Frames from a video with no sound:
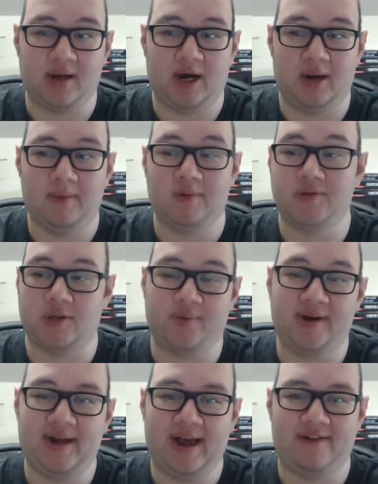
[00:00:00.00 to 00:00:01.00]
It was a
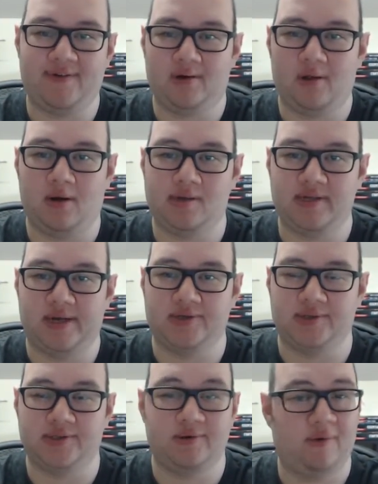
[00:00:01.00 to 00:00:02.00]
3.5 hour long
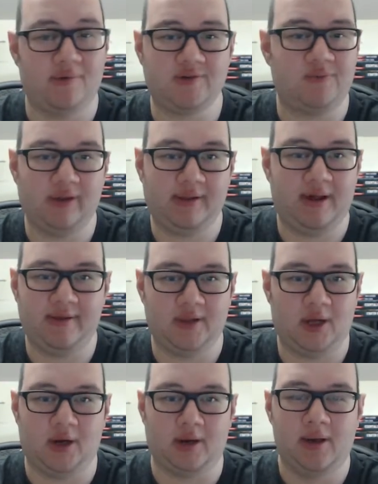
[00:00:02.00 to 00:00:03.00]
session, so it wasn't really that
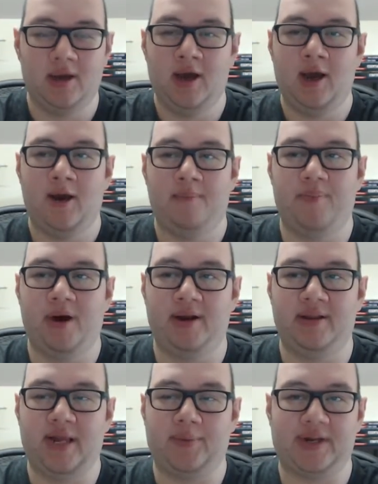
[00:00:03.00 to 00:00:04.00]
long,
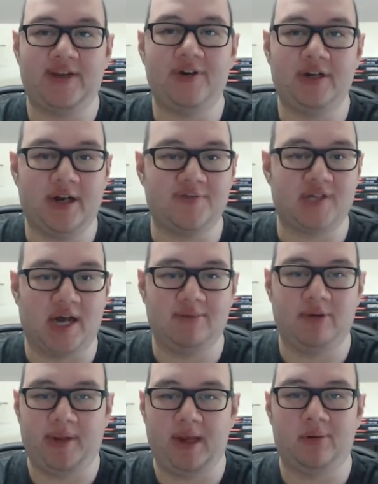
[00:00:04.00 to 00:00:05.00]
but they were given enough time
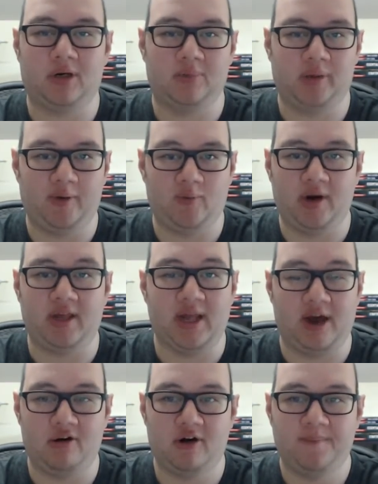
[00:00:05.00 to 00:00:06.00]
to be able to complete one
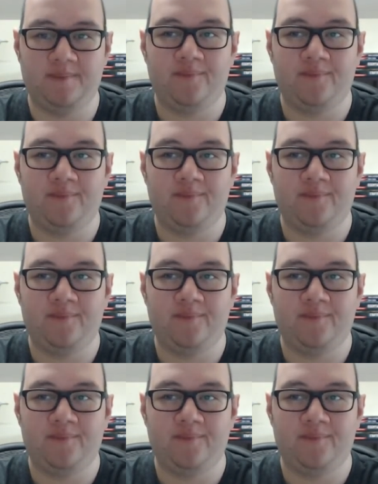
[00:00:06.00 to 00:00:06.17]
encounter,